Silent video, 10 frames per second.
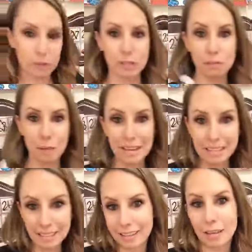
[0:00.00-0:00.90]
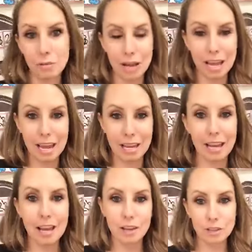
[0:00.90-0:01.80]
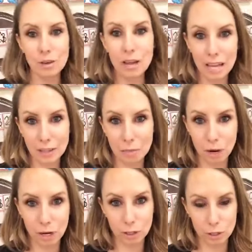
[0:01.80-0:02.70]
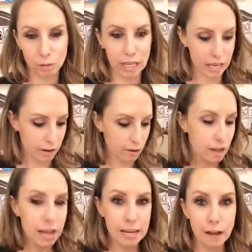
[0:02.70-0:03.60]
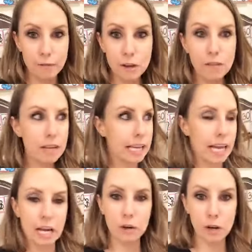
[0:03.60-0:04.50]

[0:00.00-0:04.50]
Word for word: which is basically when you hand the marker to a kiddo. Now, if you have a kiddo